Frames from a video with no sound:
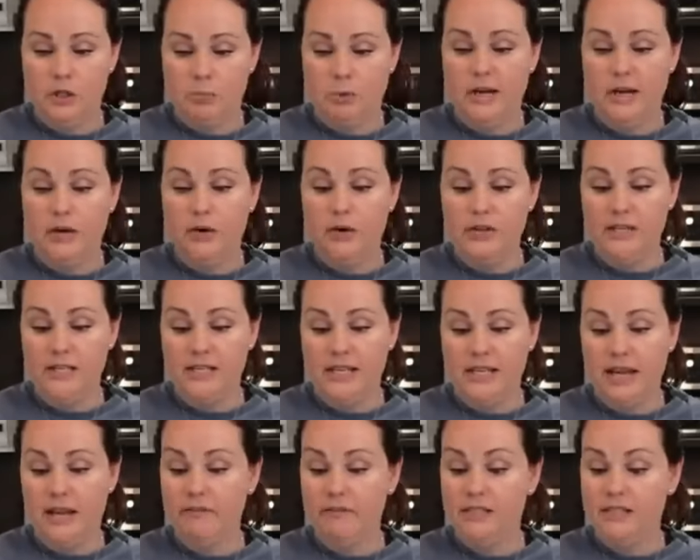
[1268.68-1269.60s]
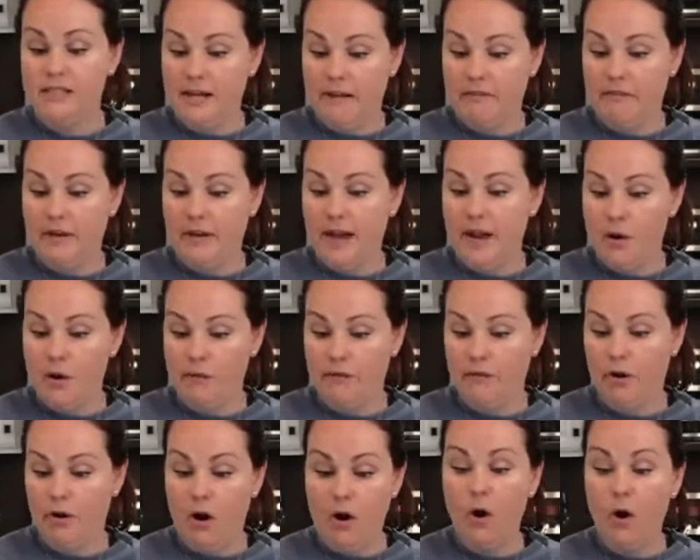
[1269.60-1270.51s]
Sprinkle the saved stuffing
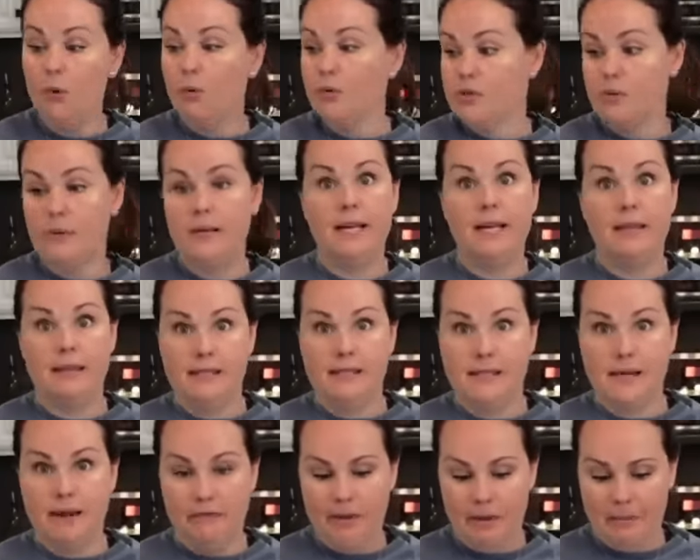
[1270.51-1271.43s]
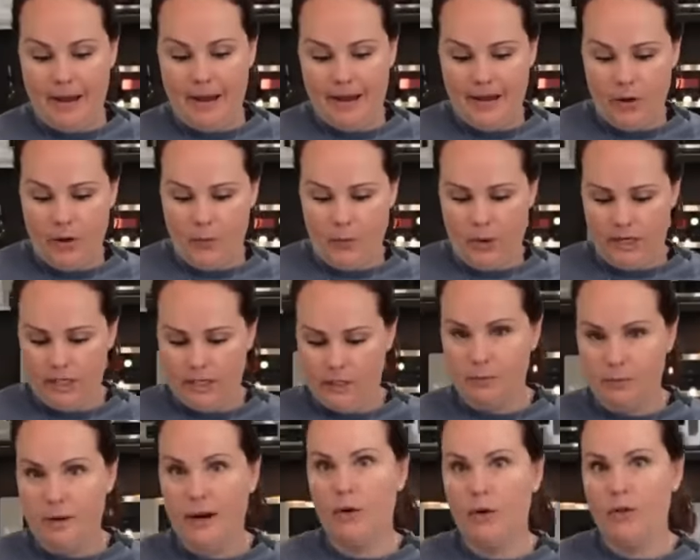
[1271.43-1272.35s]
over all. Oh, so we need the stuffing back out. We're gonna
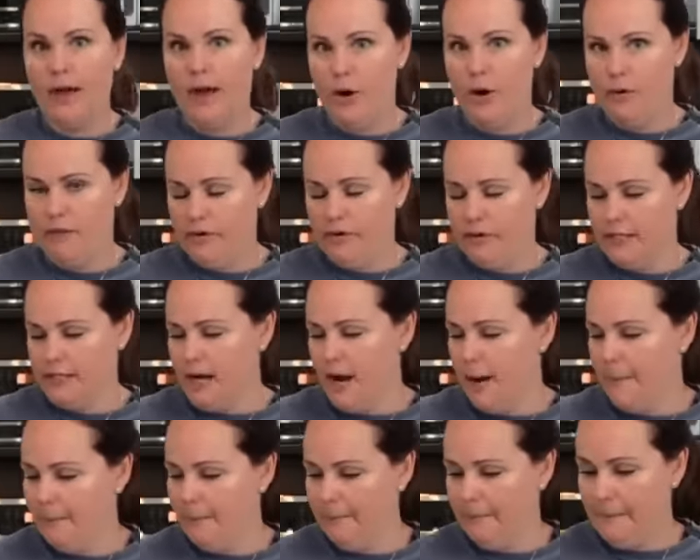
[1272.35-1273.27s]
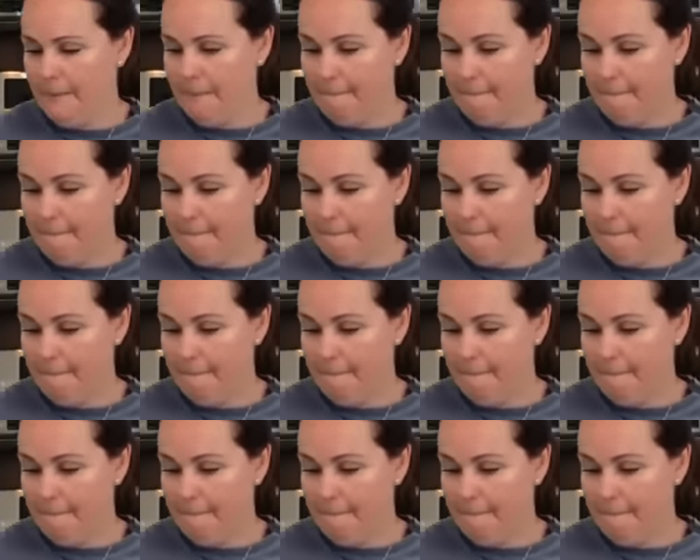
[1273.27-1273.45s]
sprinkle that over the top.